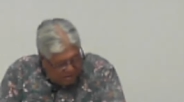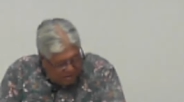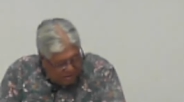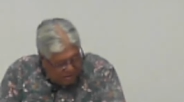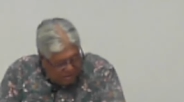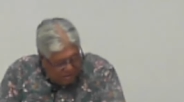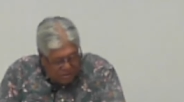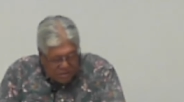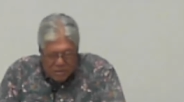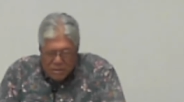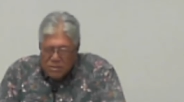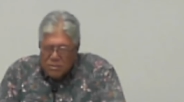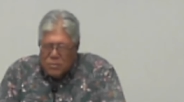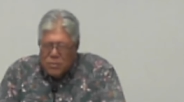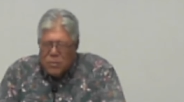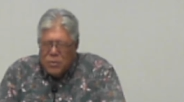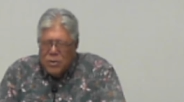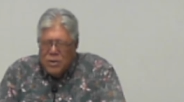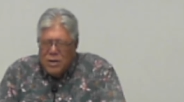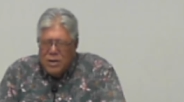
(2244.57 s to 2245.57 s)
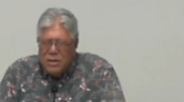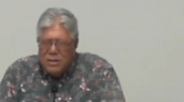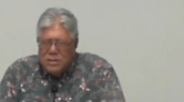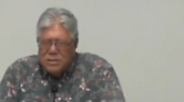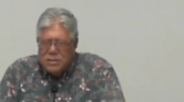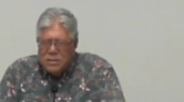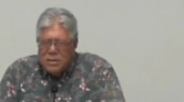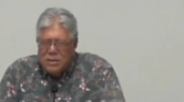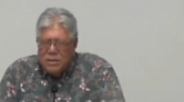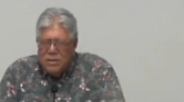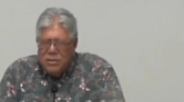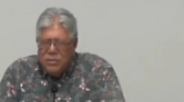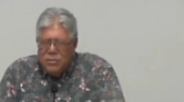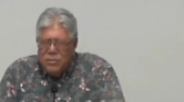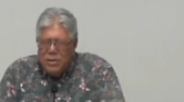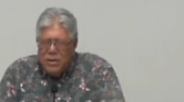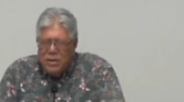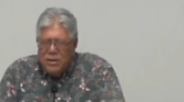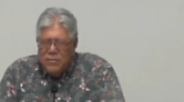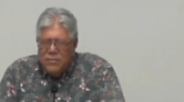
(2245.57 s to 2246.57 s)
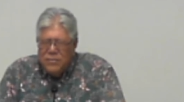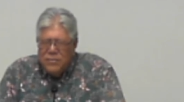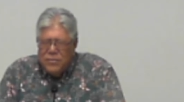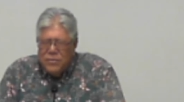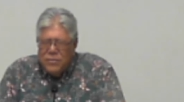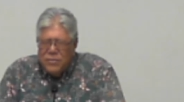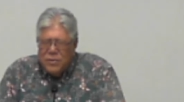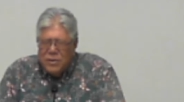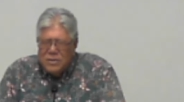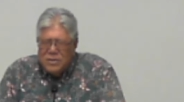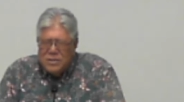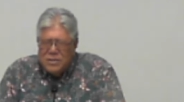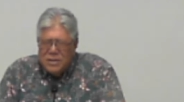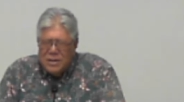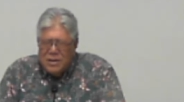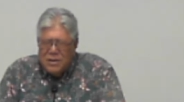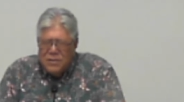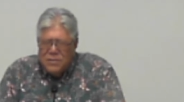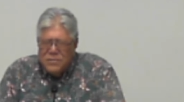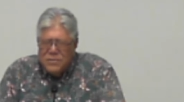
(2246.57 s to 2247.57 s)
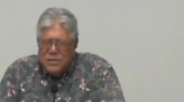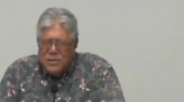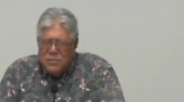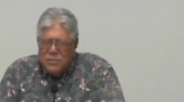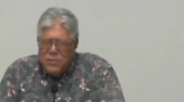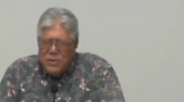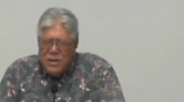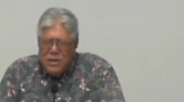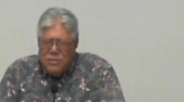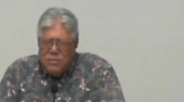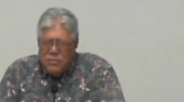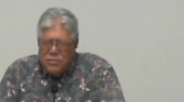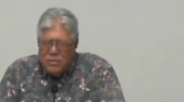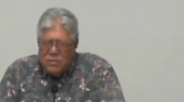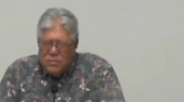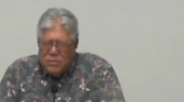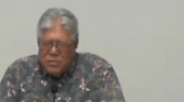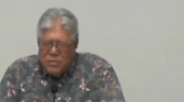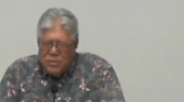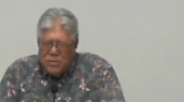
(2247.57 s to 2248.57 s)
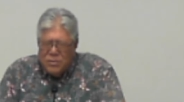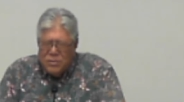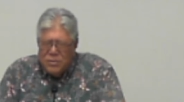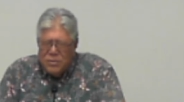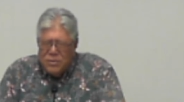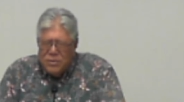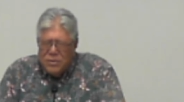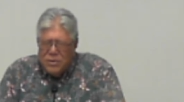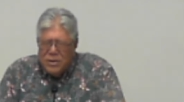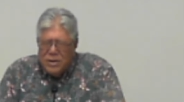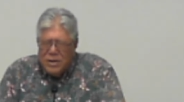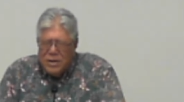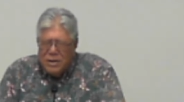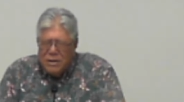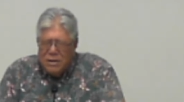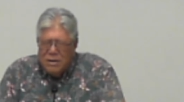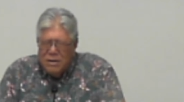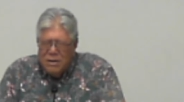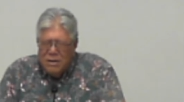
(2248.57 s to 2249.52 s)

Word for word: the, the warnings uh, you give to ourselves and really to the world, Lord, and